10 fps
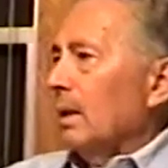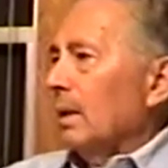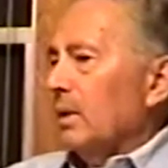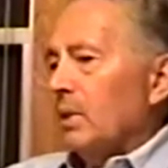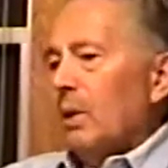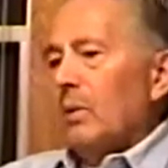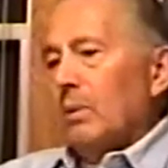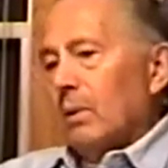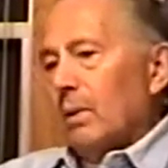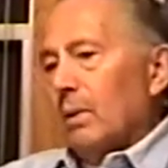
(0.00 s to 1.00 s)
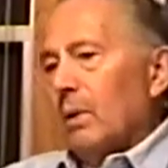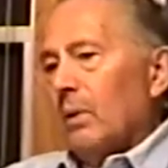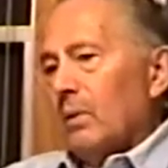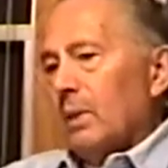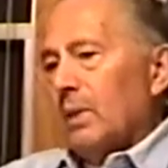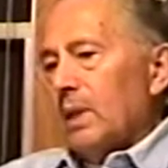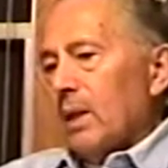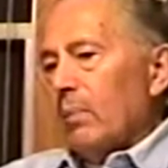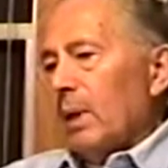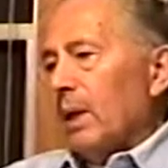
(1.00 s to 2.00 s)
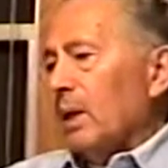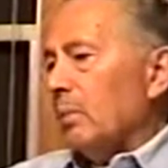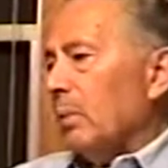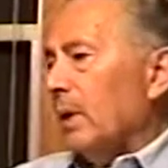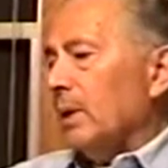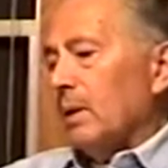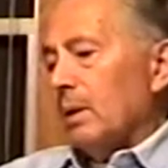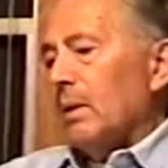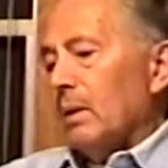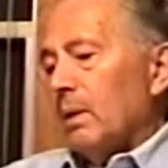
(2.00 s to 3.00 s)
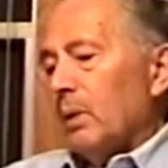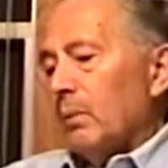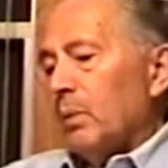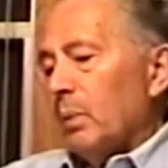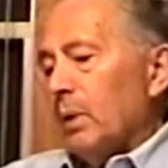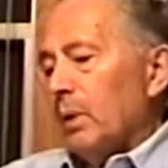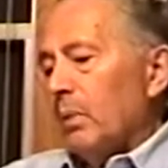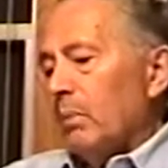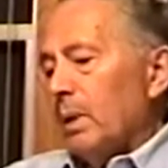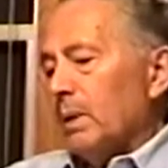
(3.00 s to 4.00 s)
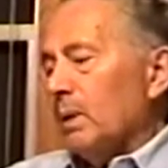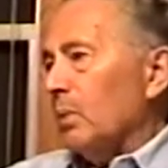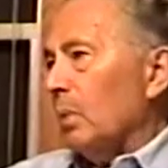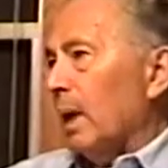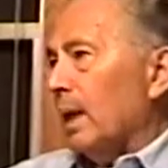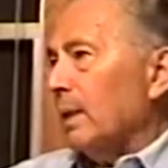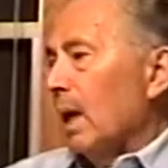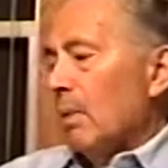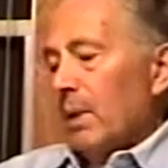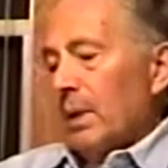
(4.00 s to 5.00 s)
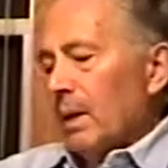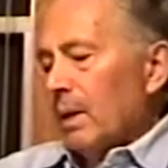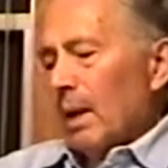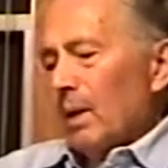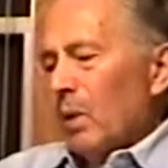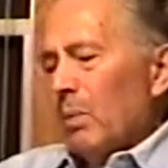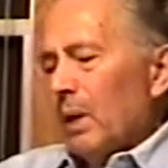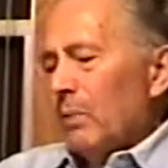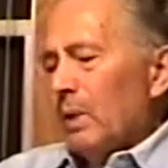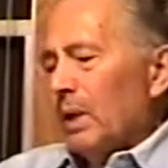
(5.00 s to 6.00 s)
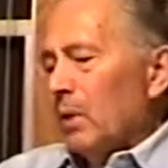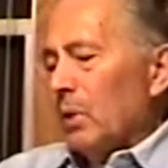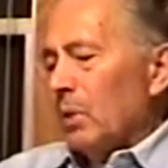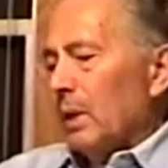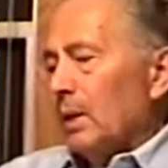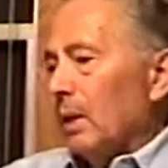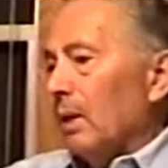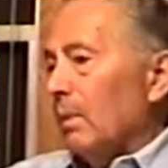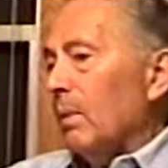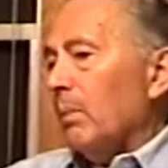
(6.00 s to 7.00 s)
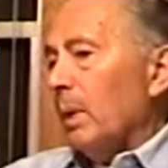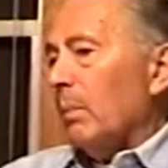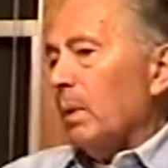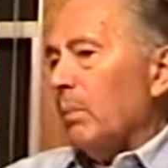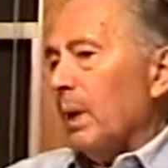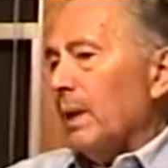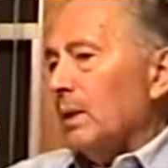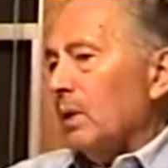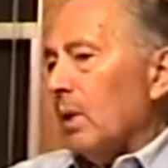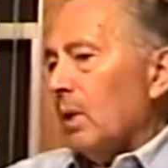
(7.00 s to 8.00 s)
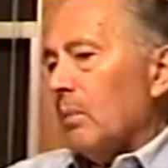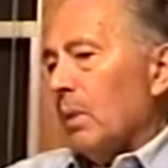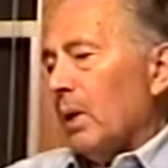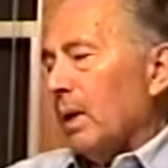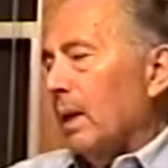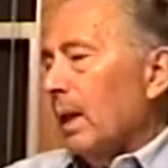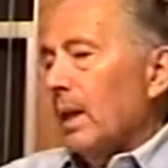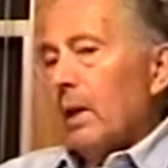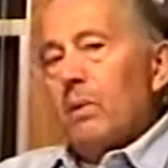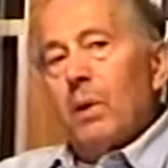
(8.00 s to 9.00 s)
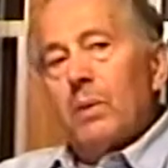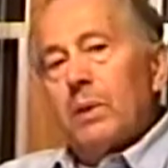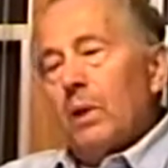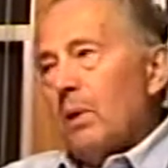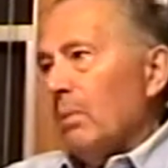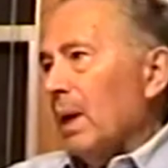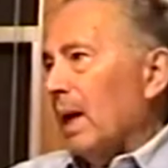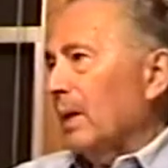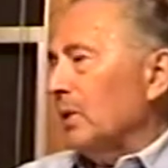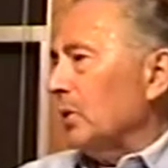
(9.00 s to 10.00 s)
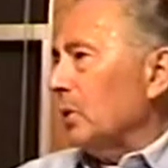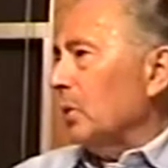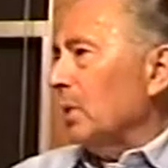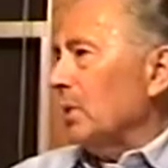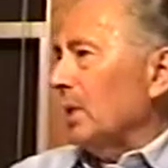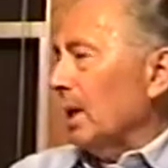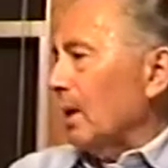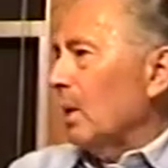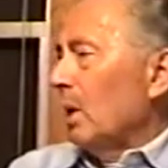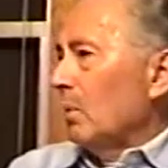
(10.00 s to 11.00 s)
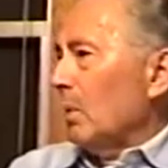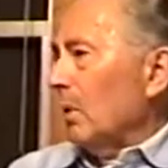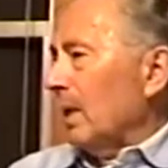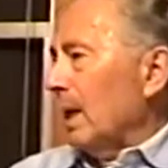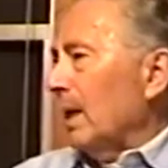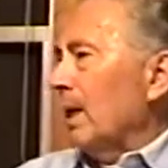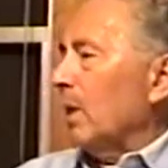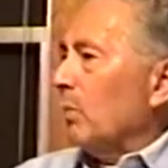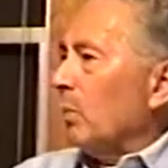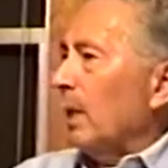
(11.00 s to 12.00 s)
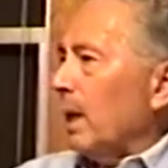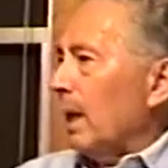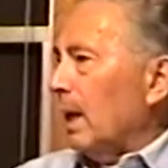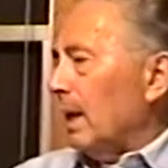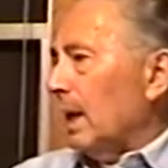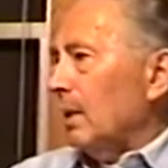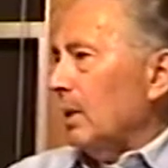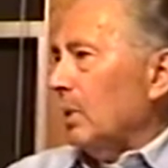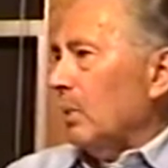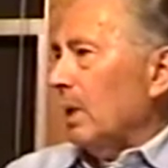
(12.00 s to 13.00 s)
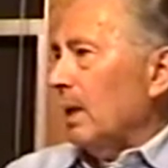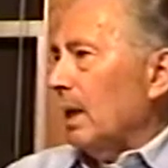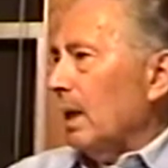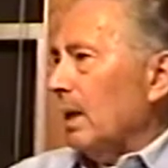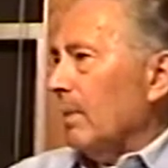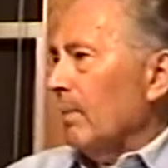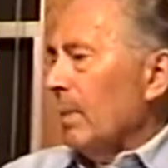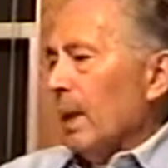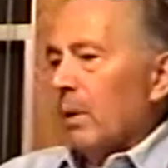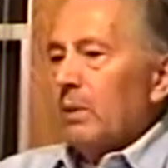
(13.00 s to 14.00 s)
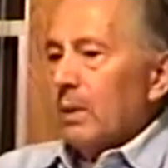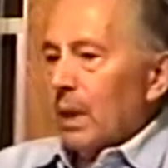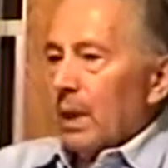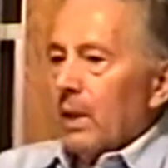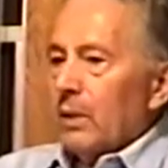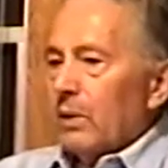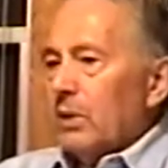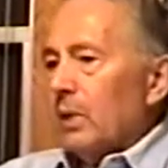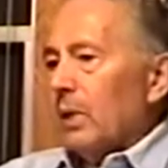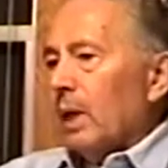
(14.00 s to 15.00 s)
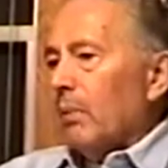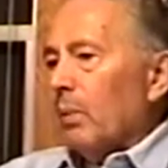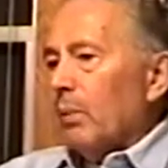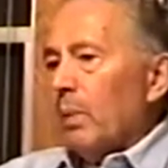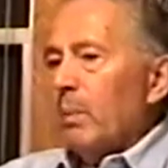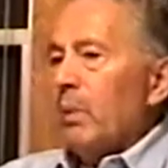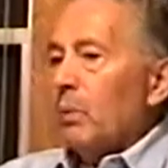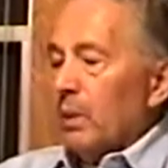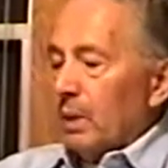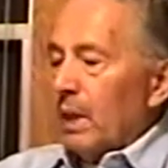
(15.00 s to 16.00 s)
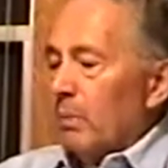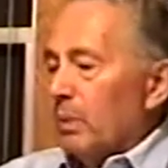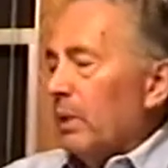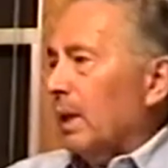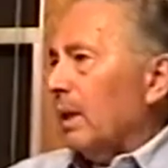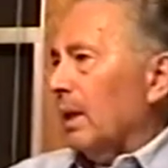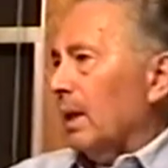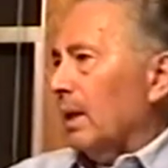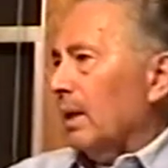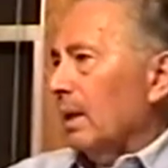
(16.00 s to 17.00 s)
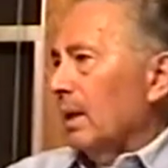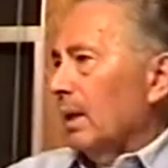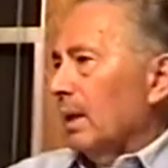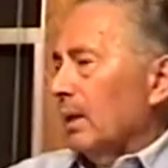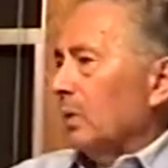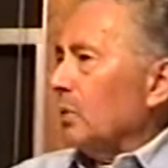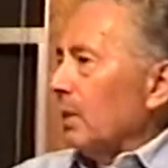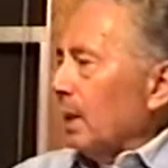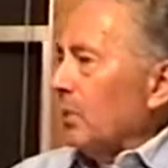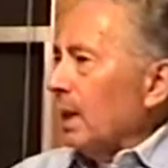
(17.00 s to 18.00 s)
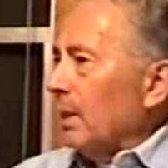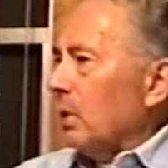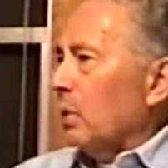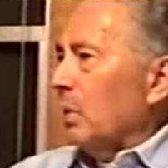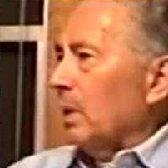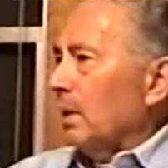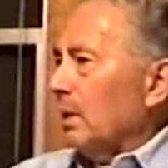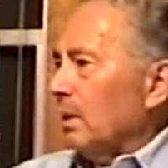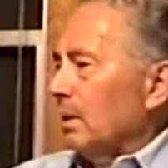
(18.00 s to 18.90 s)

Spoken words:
And so, you know, instead of being a depression, it was pretty good business-wise. But nobody really knew it. You know, even the people who played the stock market, they were always looking behind their shoulders thinking, we're going to get another break like 1929. It was, you know, a certain number of people would keep predicting it. You know, it's right around the corner.